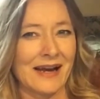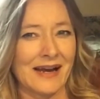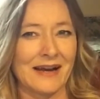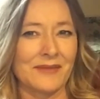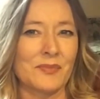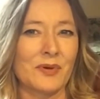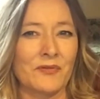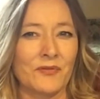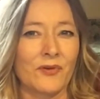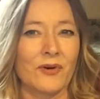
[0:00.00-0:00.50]

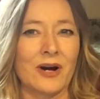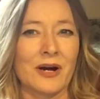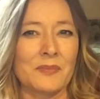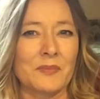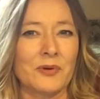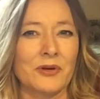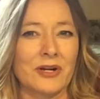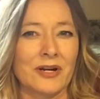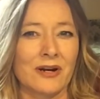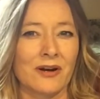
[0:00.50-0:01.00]
before I
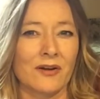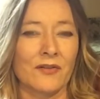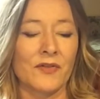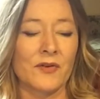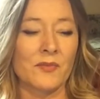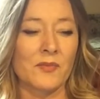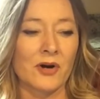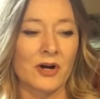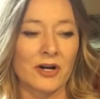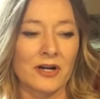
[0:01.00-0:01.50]
put it on
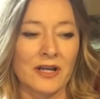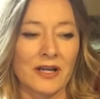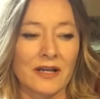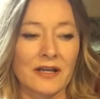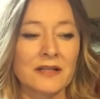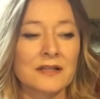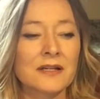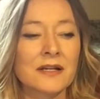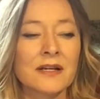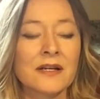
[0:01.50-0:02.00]
the
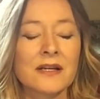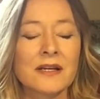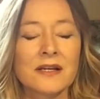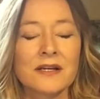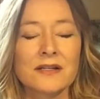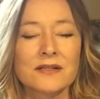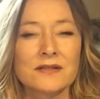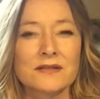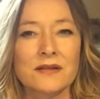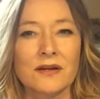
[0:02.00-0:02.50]
market.
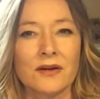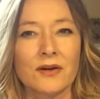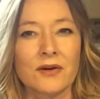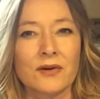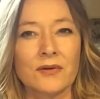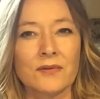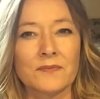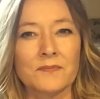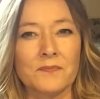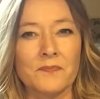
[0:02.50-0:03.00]

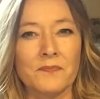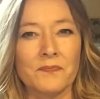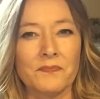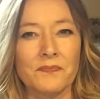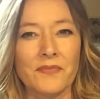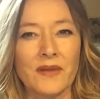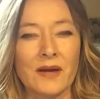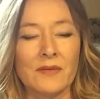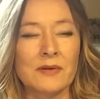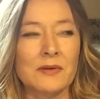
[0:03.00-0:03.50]
So,
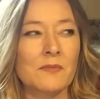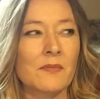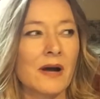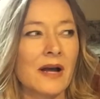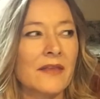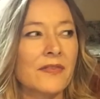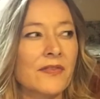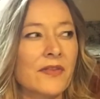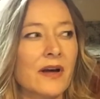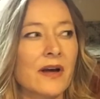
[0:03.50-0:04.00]
I mean,
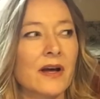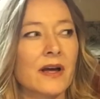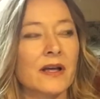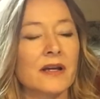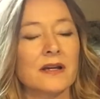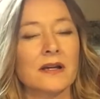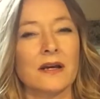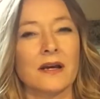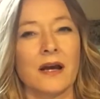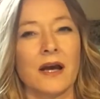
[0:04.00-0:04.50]
my thought,
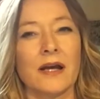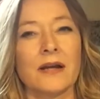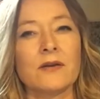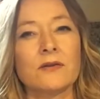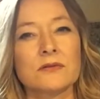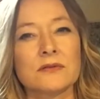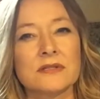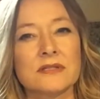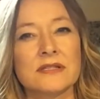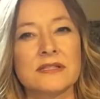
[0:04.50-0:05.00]
I
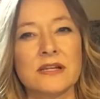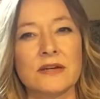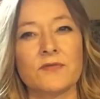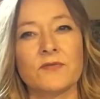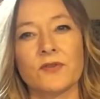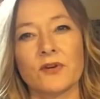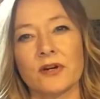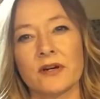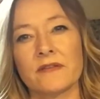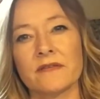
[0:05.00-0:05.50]
don't
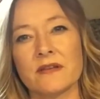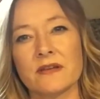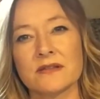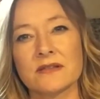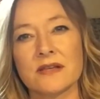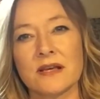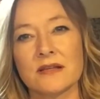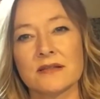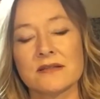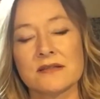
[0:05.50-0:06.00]
differ in the
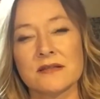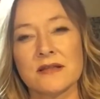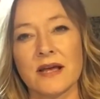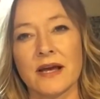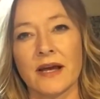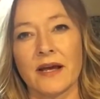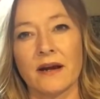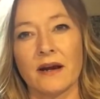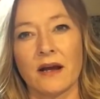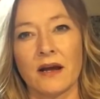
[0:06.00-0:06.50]
sense
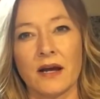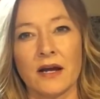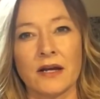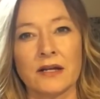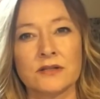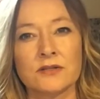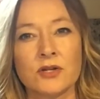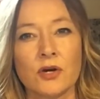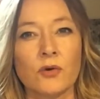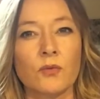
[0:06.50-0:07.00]
that
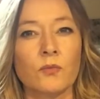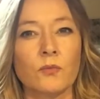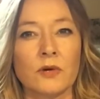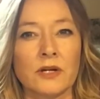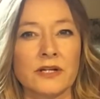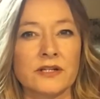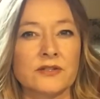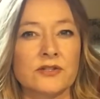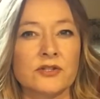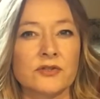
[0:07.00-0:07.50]
I don't
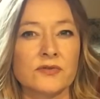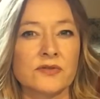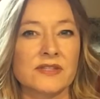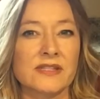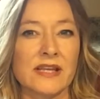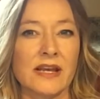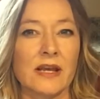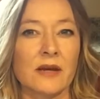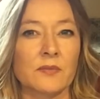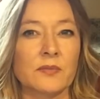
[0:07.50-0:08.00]
want to do
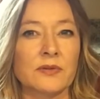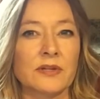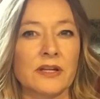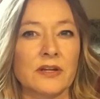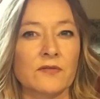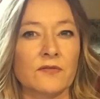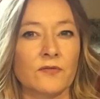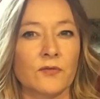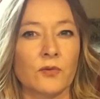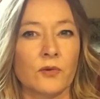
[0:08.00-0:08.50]

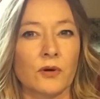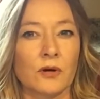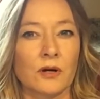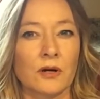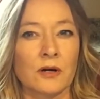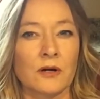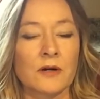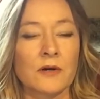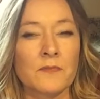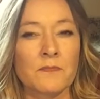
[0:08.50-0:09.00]
sampling
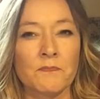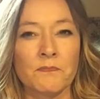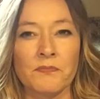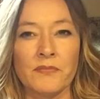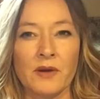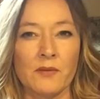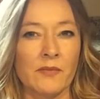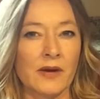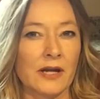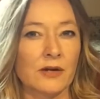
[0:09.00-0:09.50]
for
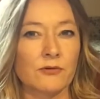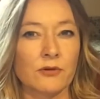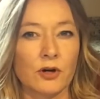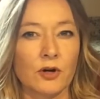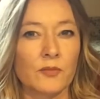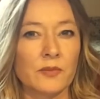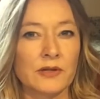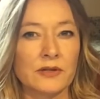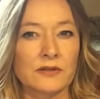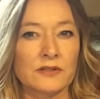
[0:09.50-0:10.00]

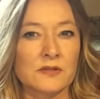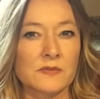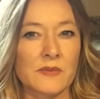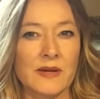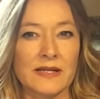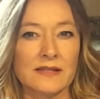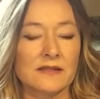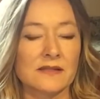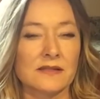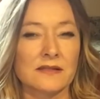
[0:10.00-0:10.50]
microbials,
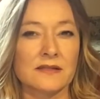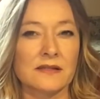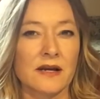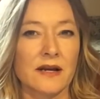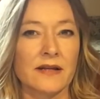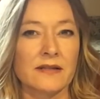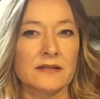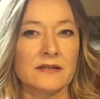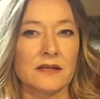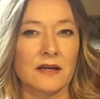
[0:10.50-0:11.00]

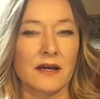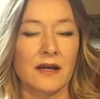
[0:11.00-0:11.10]
pesticides.